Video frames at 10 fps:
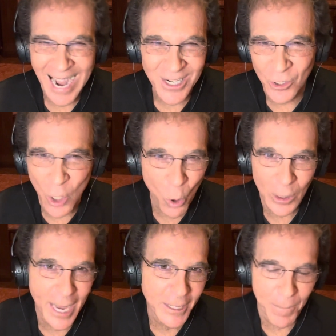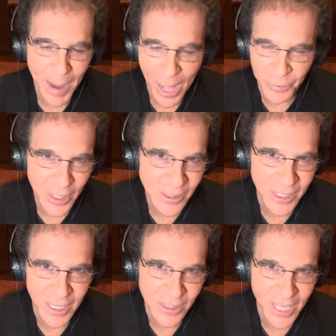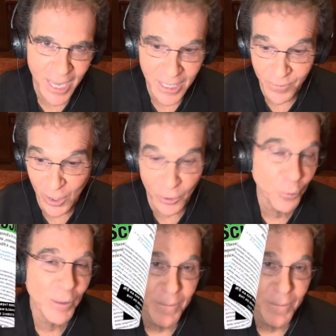I don't like about this is that even in three